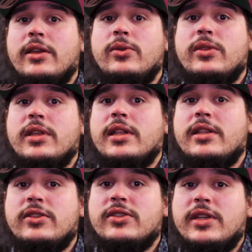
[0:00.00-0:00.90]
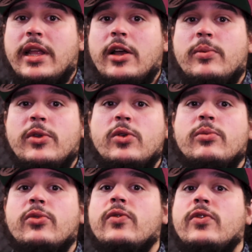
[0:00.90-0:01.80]
how you think that this is going to help you
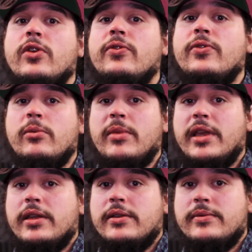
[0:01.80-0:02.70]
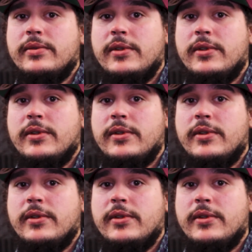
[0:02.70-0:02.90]
improve your filmmaking.